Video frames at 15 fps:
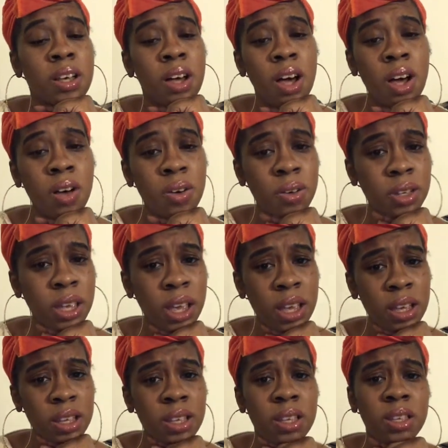Oh,
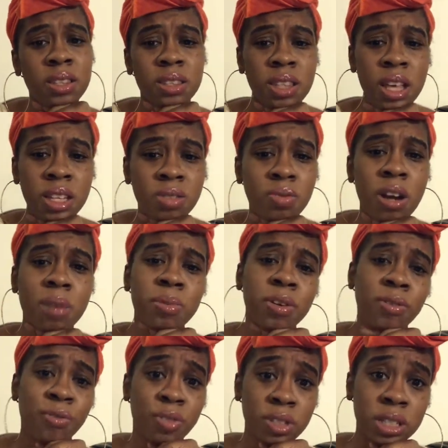okay. Thanks,
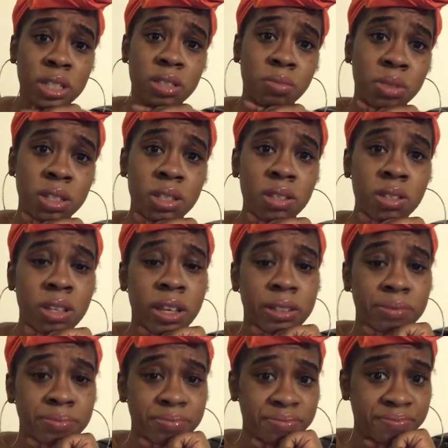Robert, for letting me know that.
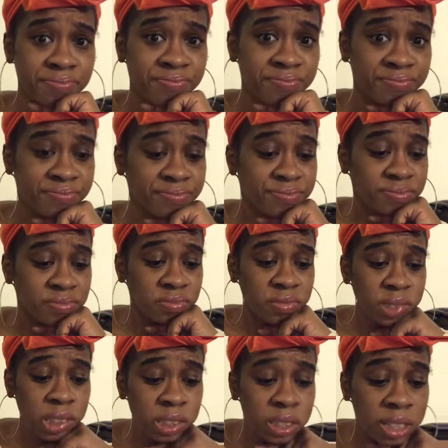
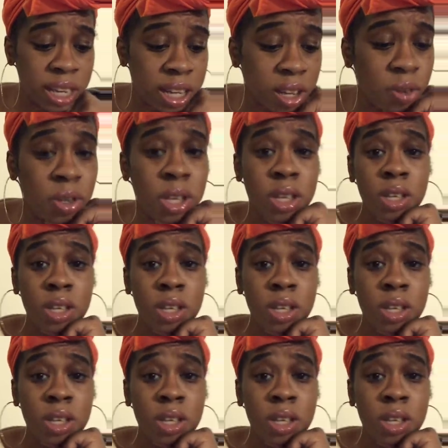Now,